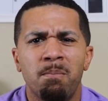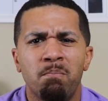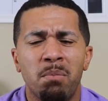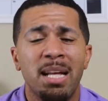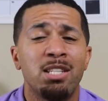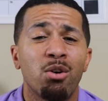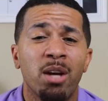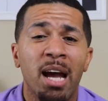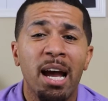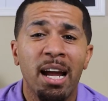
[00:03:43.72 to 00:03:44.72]
But that's
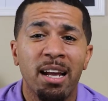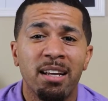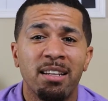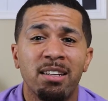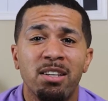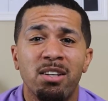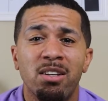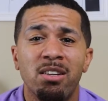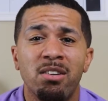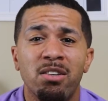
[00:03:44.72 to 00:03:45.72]
okay.
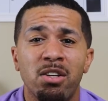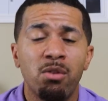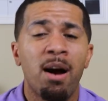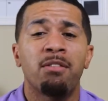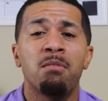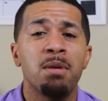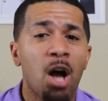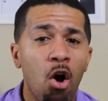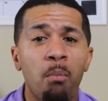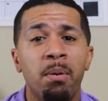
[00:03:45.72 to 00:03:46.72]
You don't have to be
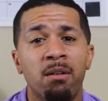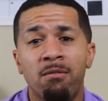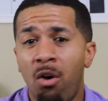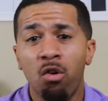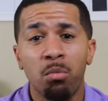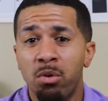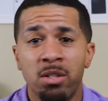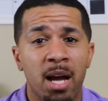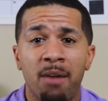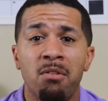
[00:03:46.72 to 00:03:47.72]
open and vulnerable
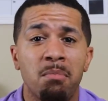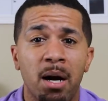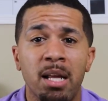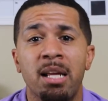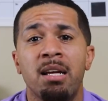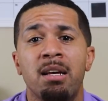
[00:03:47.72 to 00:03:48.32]
to everybody.